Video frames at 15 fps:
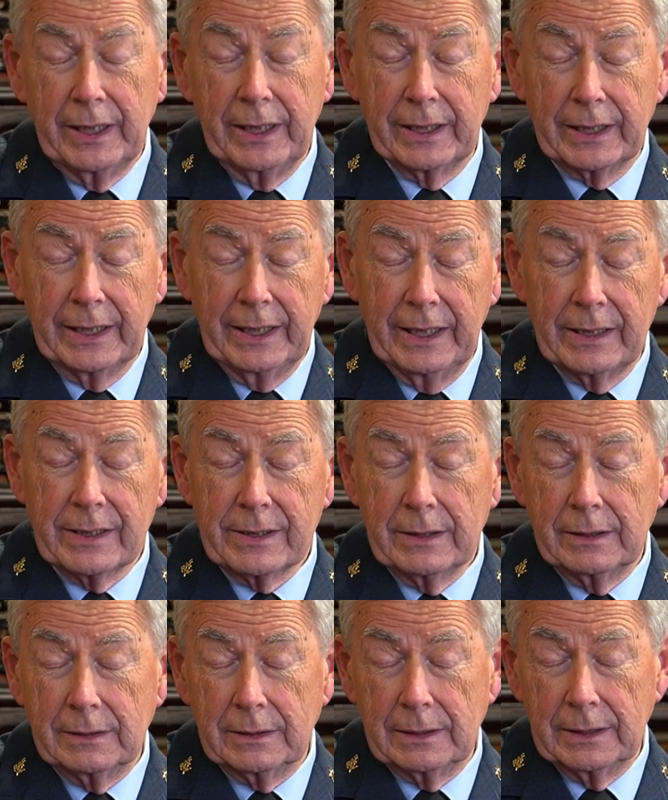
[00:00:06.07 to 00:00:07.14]
Air Cadets.
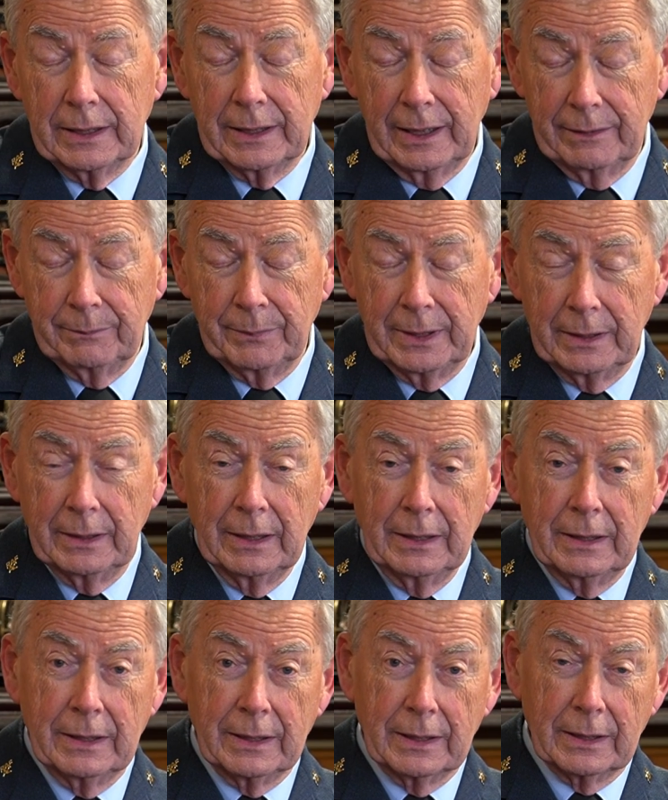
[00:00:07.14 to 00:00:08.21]
I have been
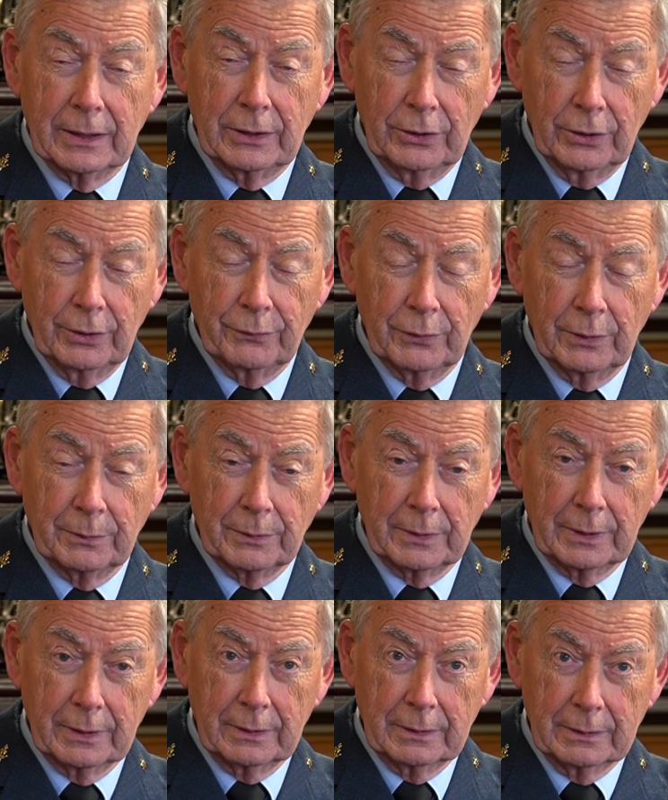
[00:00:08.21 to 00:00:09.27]
a uniform
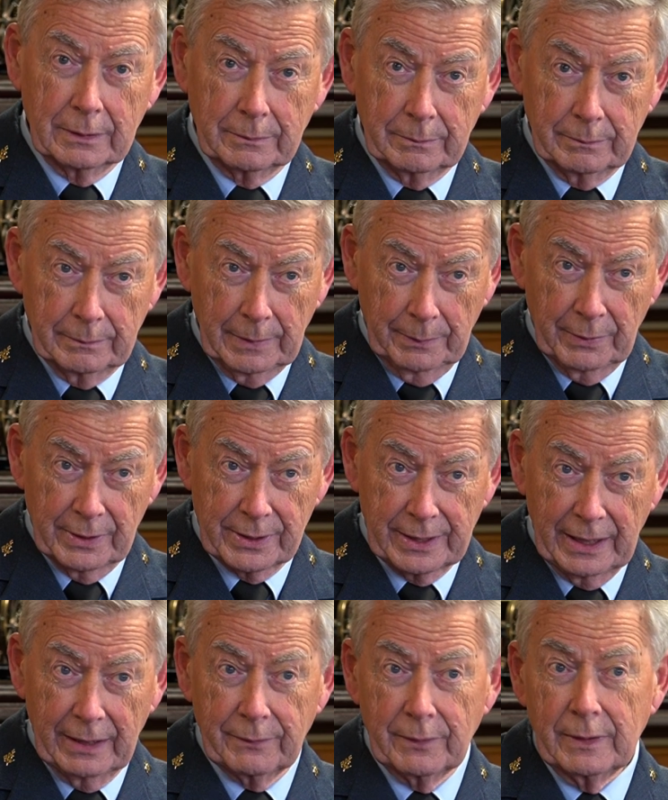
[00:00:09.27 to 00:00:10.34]
member of
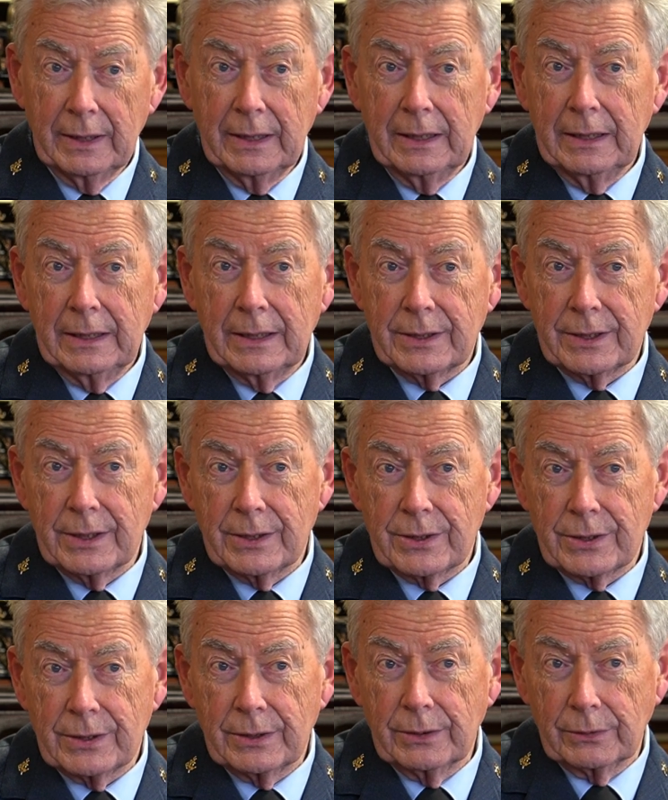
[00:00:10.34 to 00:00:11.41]
staff
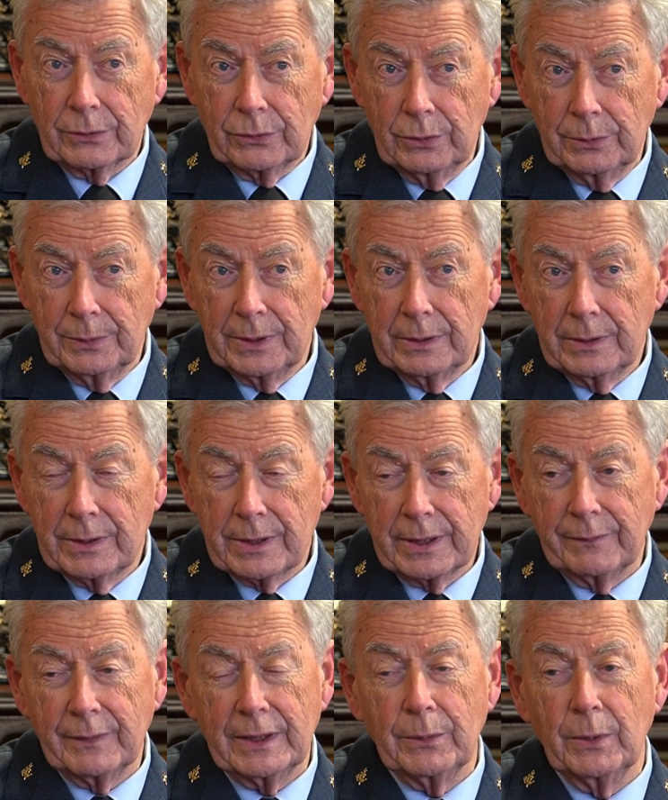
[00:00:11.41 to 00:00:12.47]
since October
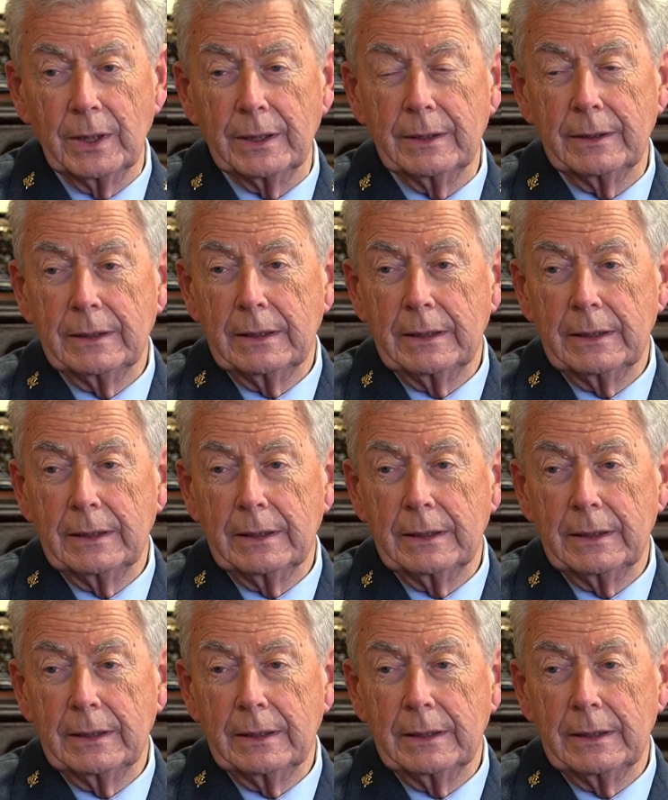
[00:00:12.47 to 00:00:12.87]
71,